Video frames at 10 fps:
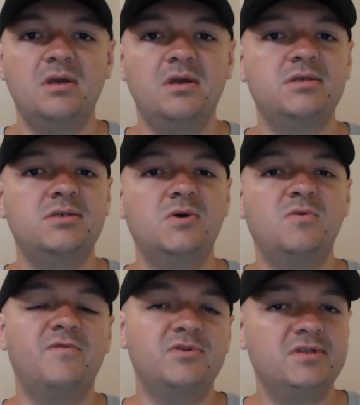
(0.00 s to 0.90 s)
So
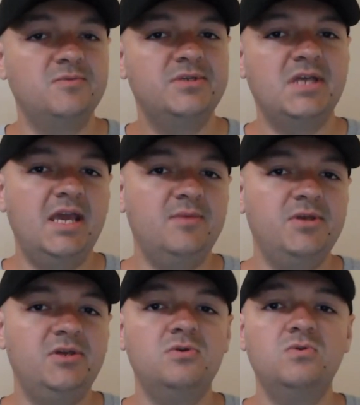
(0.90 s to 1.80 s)
first it was
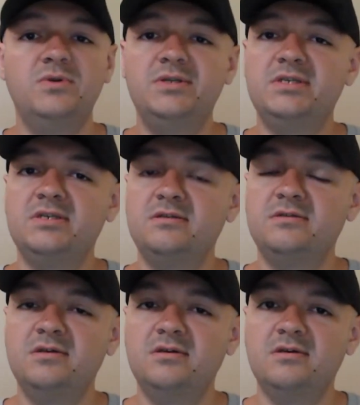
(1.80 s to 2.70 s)
Amy, who was
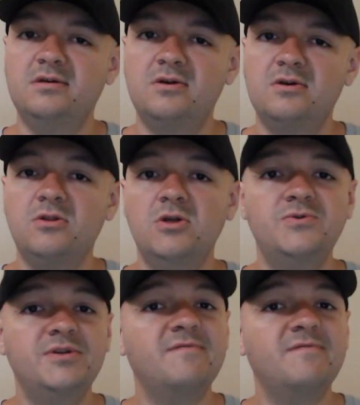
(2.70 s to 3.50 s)
the clone of